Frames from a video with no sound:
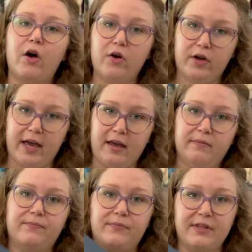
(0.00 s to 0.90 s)
Okay,
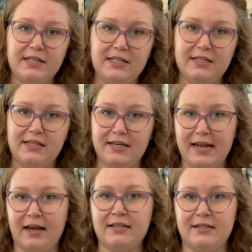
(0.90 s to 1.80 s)
this is the
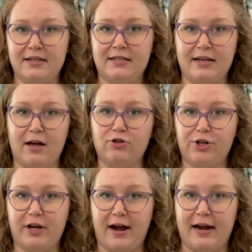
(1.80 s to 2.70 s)
next
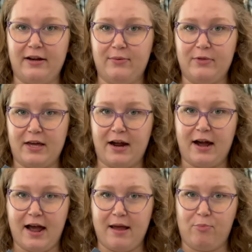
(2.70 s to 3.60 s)
nostalgic item that
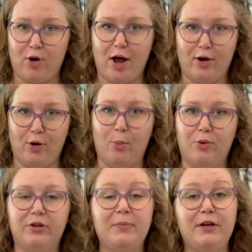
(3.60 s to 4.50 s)
I brought home
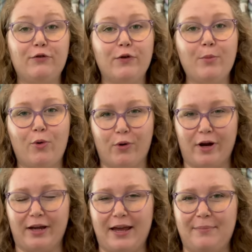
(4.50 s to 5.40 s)
with me from
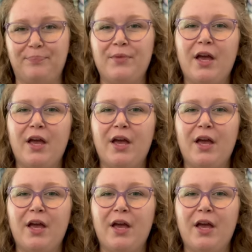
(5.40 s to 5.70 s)
Oregon.